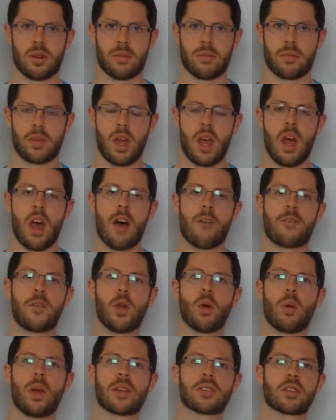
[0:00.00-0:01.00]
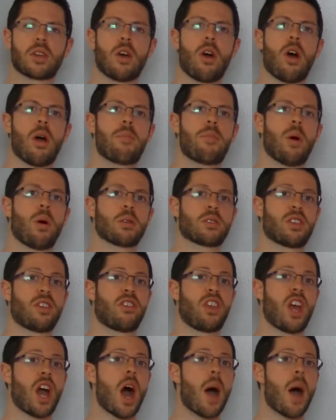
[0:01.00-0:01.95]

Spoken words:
A few weeks ago I posted the